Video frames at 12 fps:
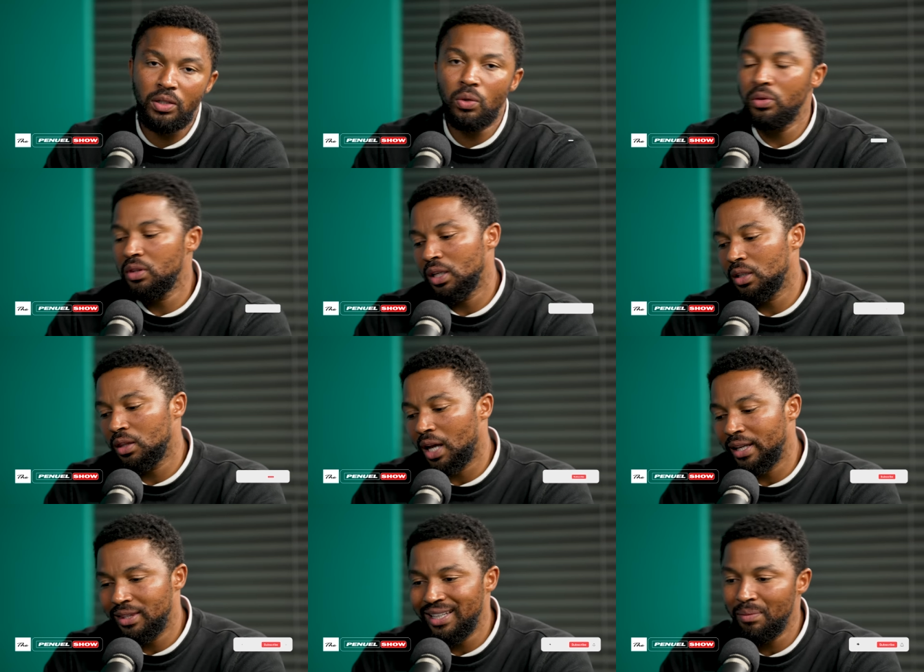
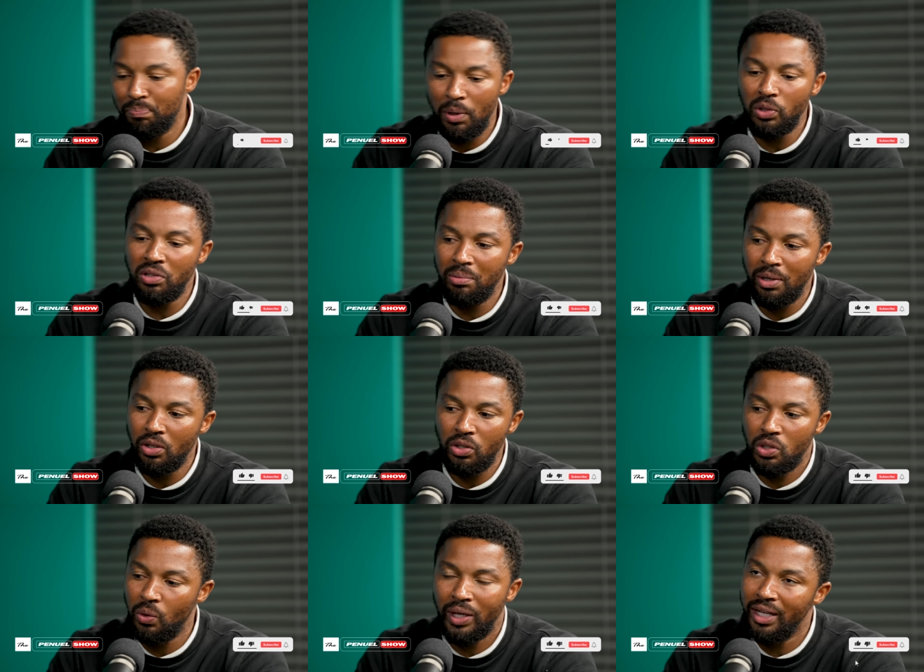think both of them are
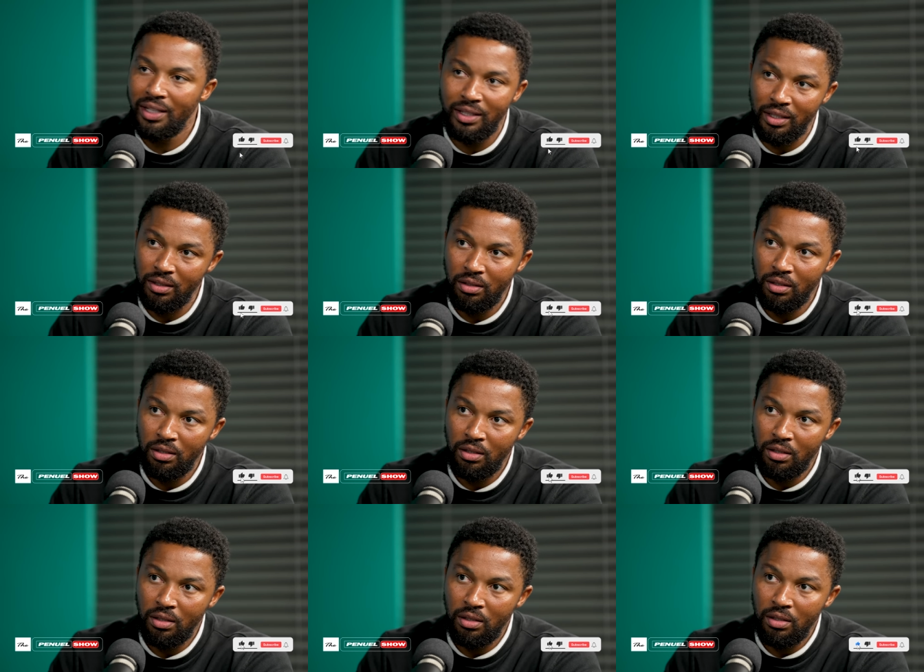not doing anything.
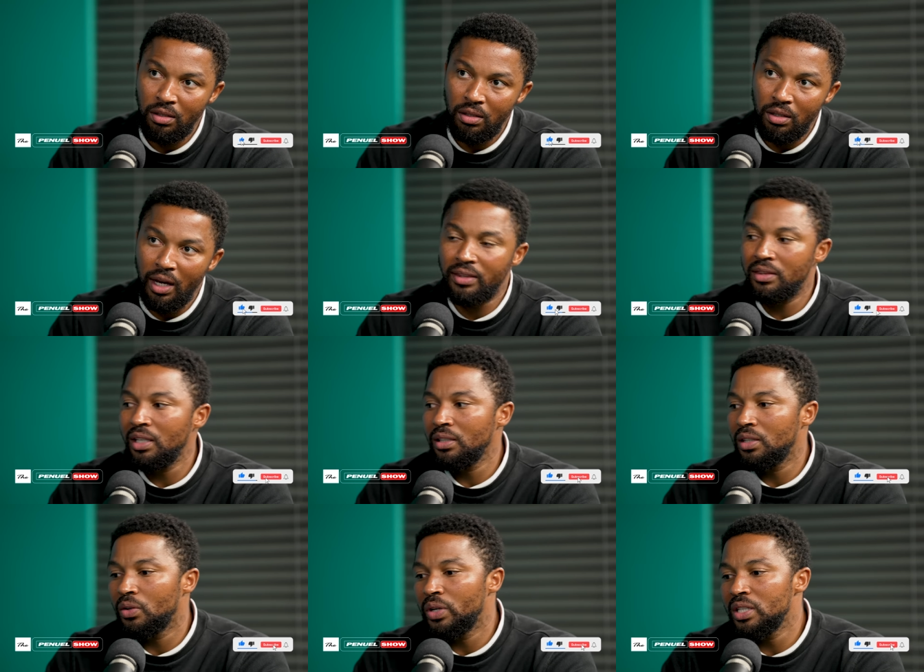I
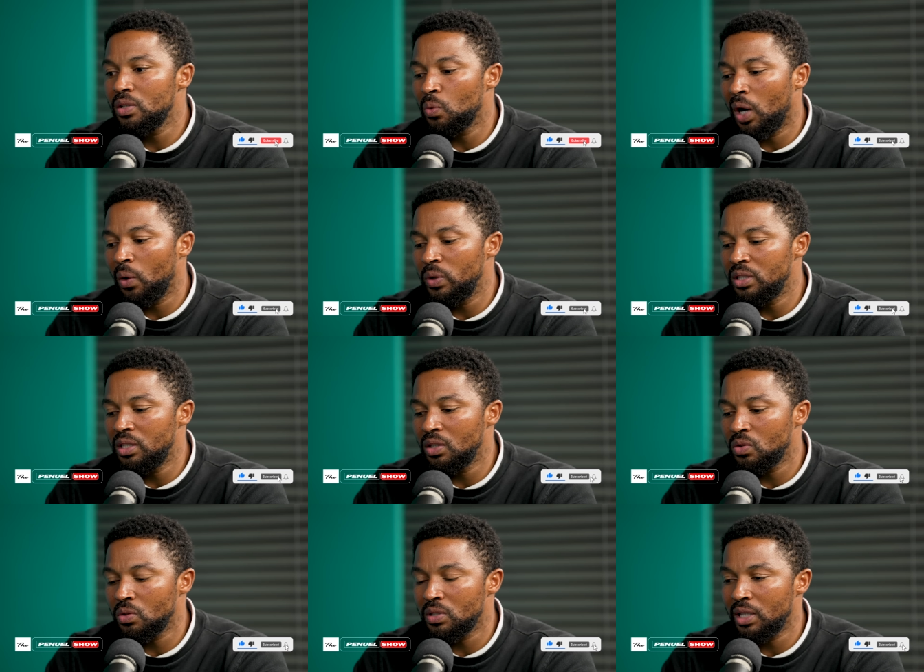think the reason why we're
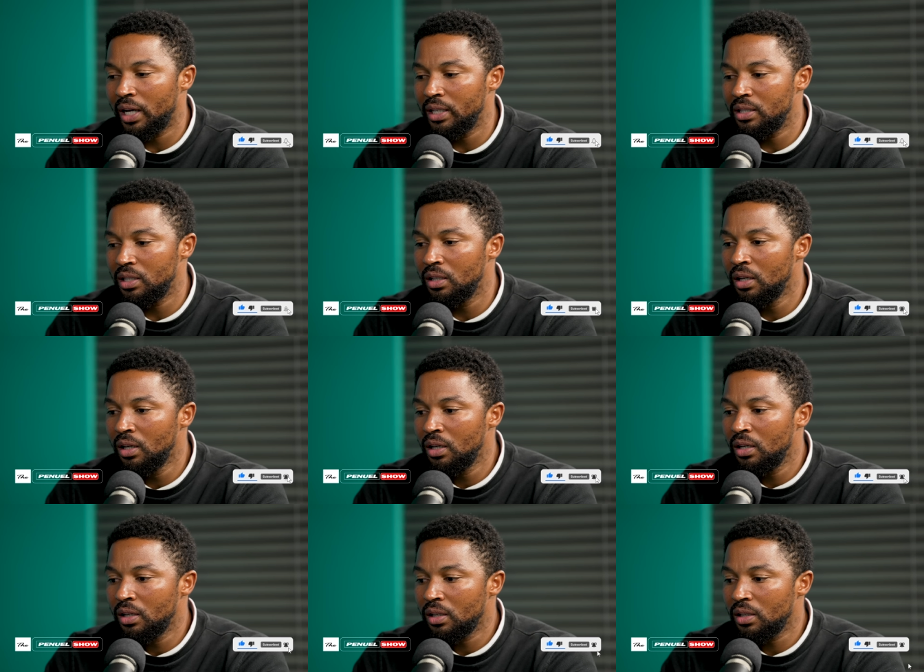seeing society
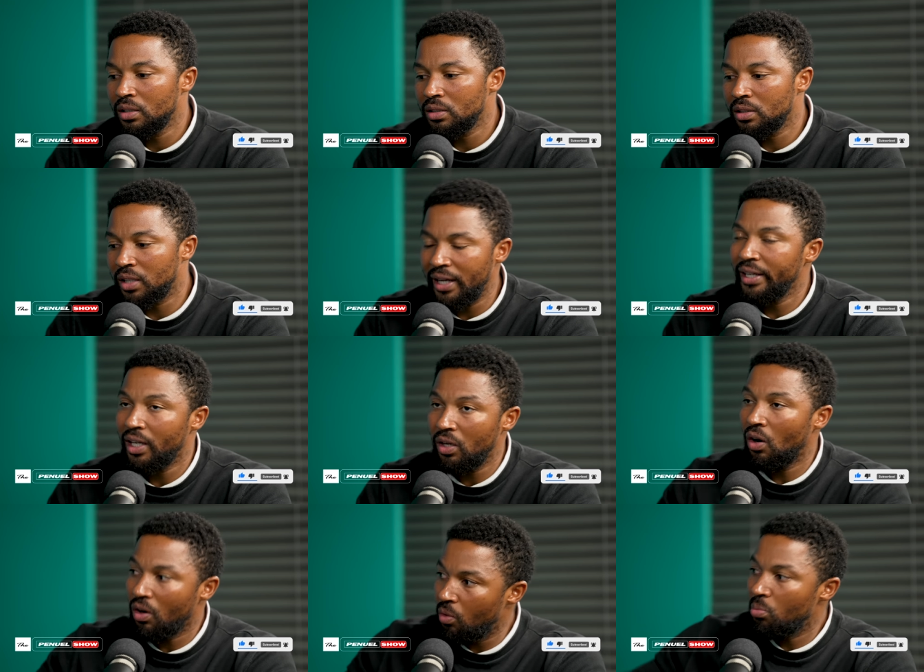getting
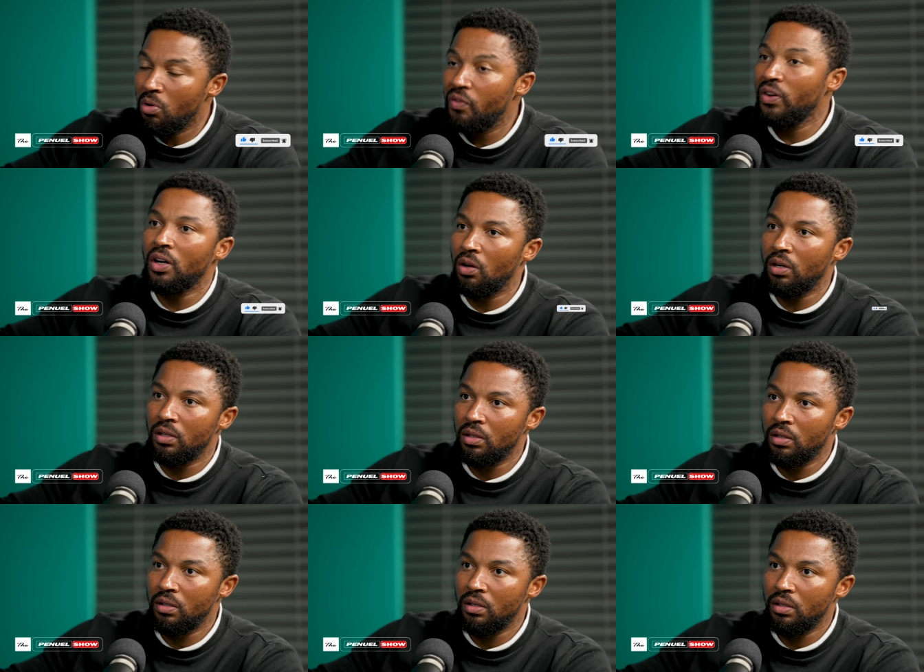along or moving
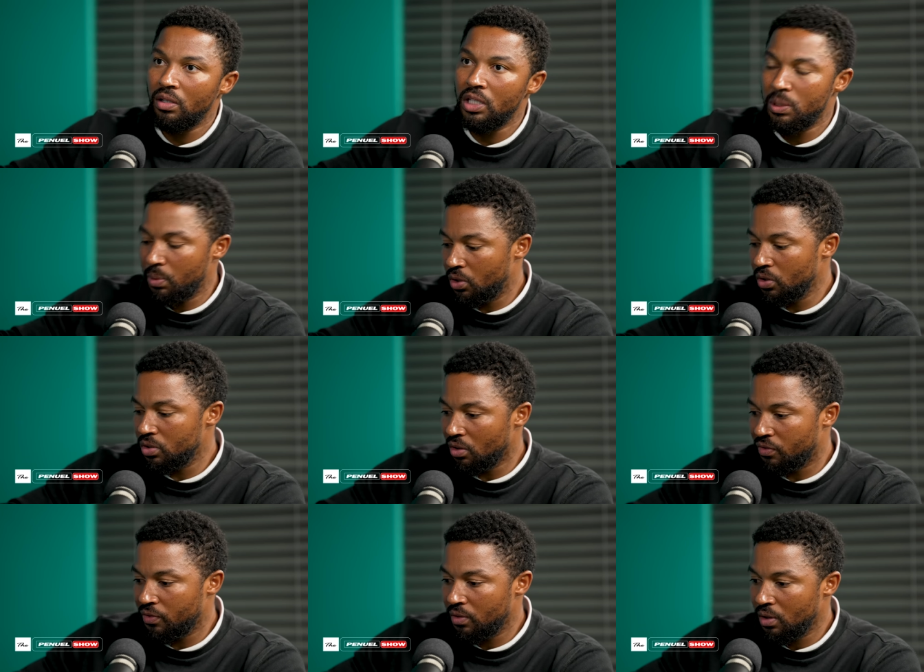along is because
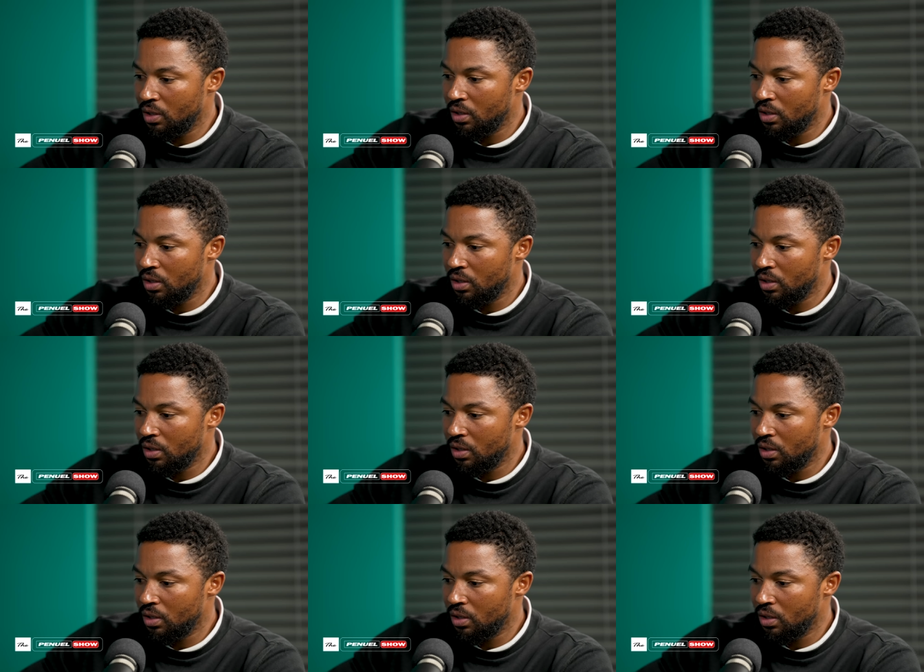of